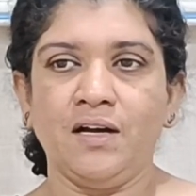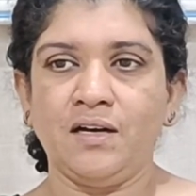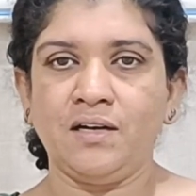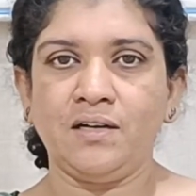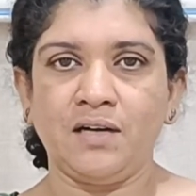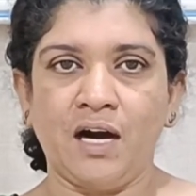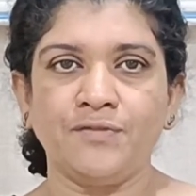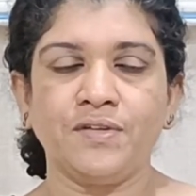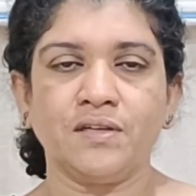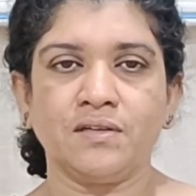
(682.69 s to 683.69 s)

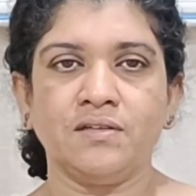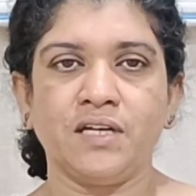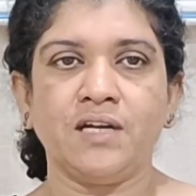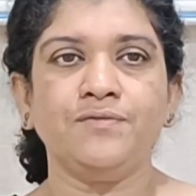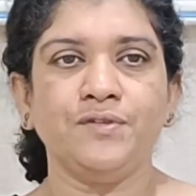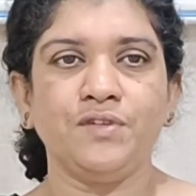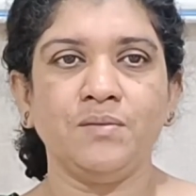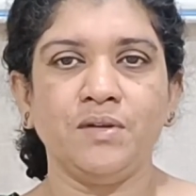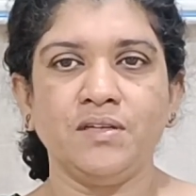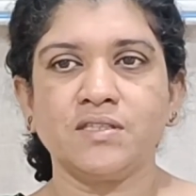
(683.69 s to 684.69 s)
After
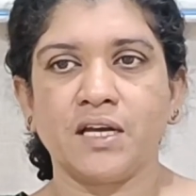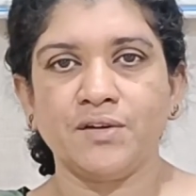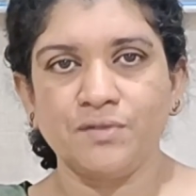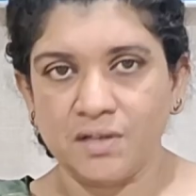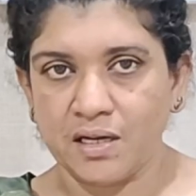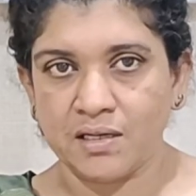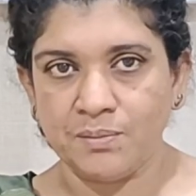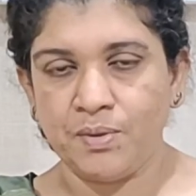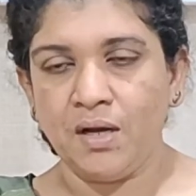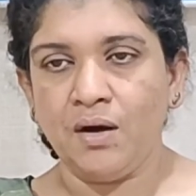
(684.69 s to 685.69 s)
10-15 minutes I have to get
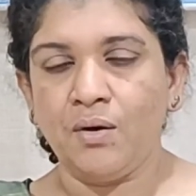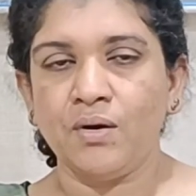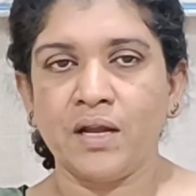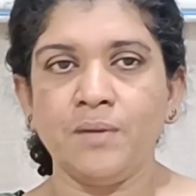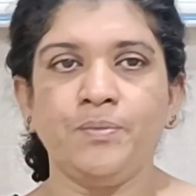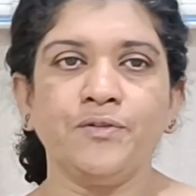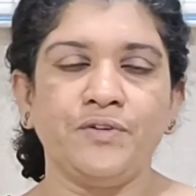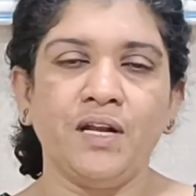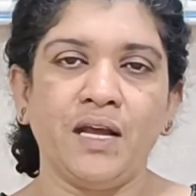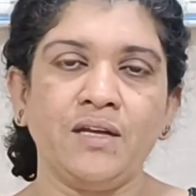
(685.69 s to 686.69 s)
up, or I
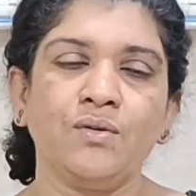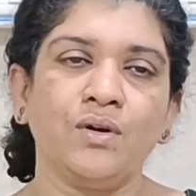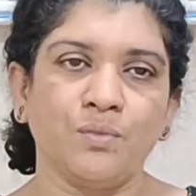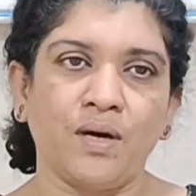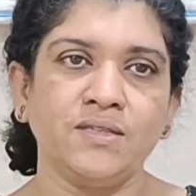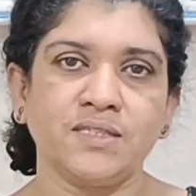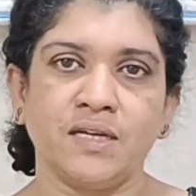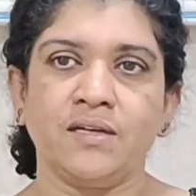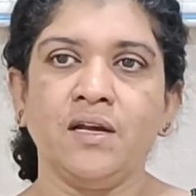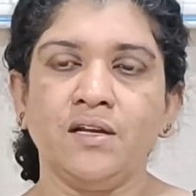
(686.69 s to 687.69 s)
prefer lying on one
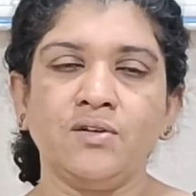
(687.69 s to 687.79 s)
side.